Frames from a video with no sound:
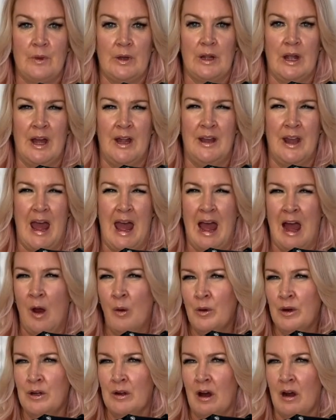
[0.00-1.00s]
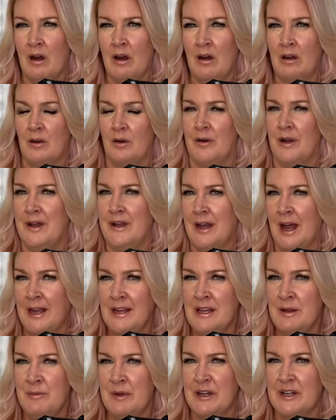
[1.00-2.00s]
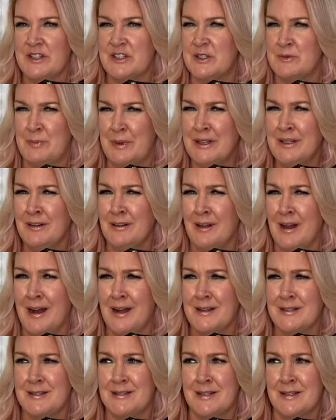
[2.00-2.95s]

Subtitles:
an hour-long or a 90-minute spin class